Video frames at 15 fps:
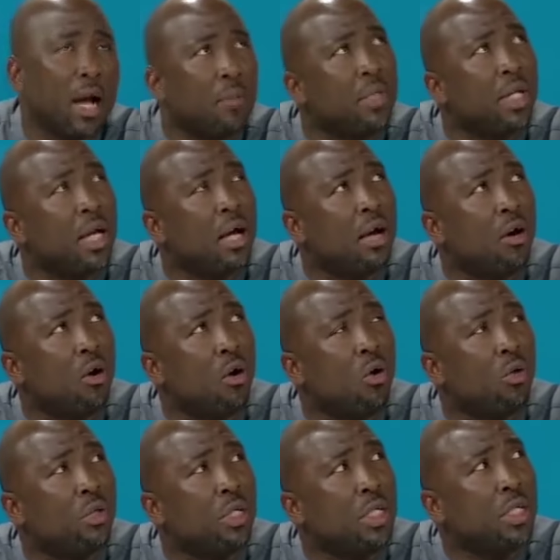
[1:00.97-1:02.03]
come here
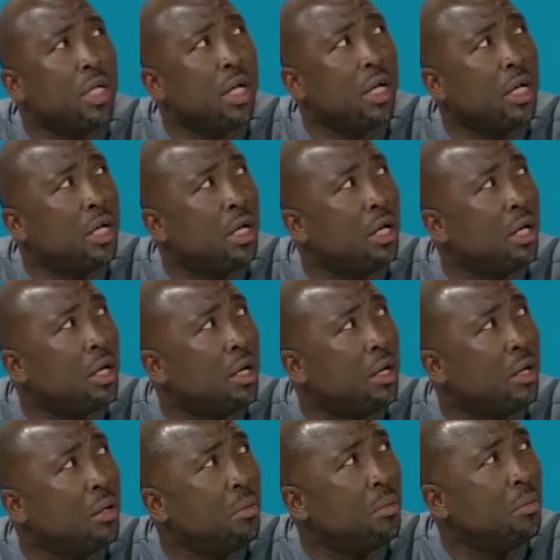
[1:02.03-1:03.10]
on
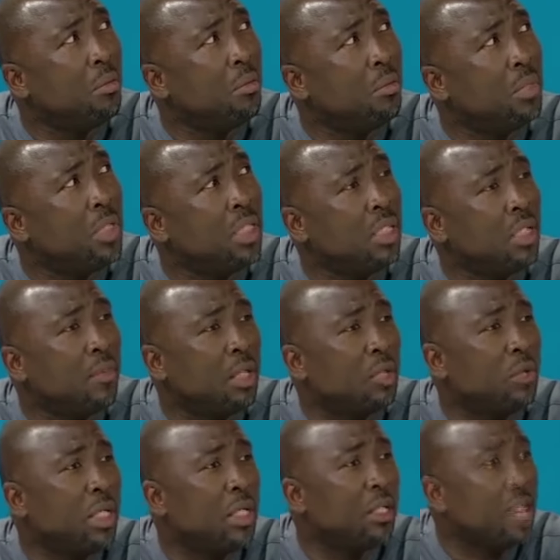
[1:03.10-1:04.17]
December
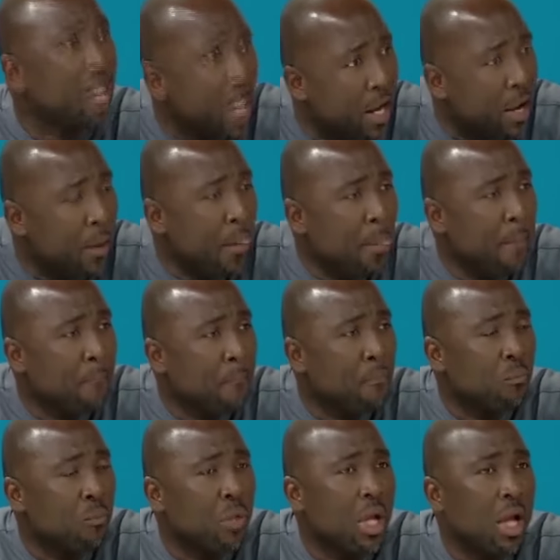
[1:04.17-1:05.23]
23,
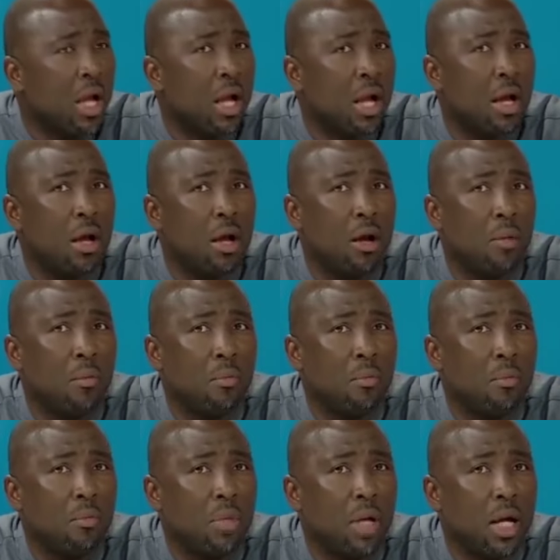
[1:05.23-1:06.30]

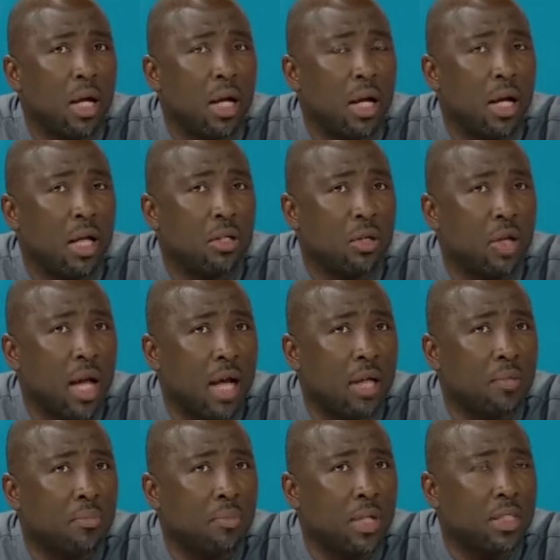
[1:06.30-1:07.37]
and you
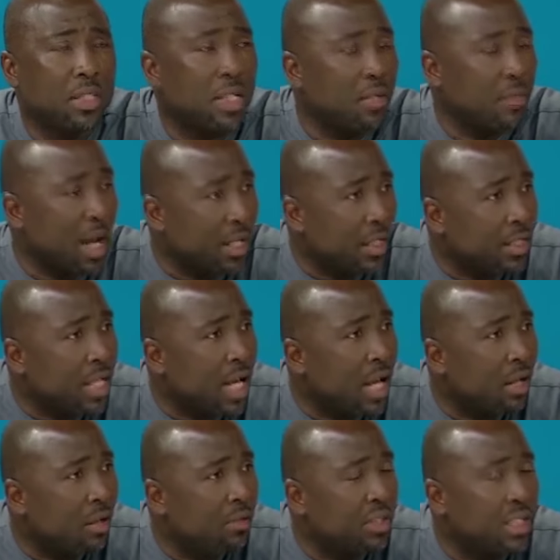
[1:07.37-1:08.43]
had President Macky
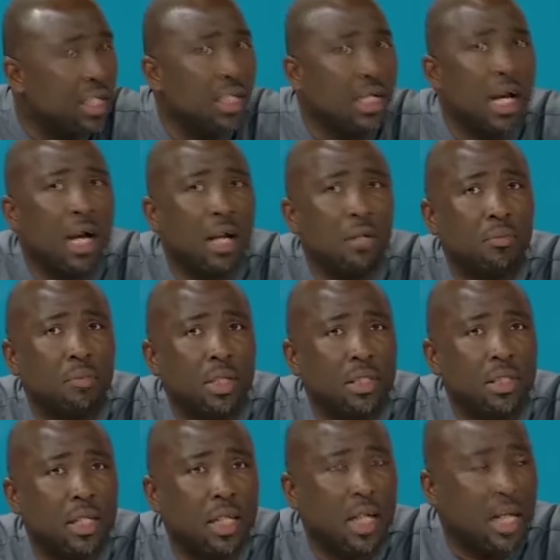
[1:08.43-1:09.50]
Sall of Senegal,
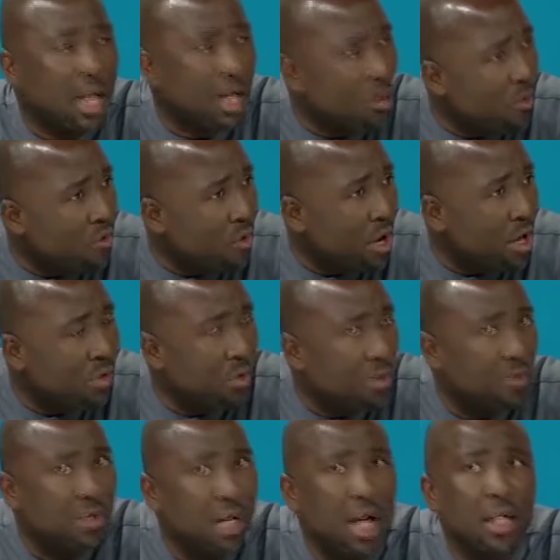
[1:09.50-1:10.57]
President Nana
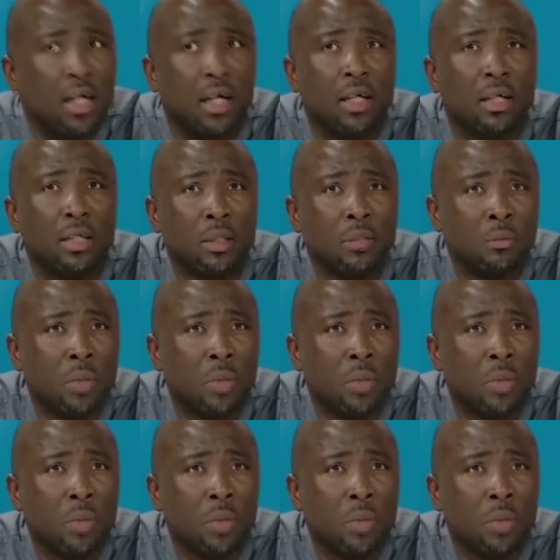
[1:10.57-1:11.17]
Akufo-Addo of Ghana.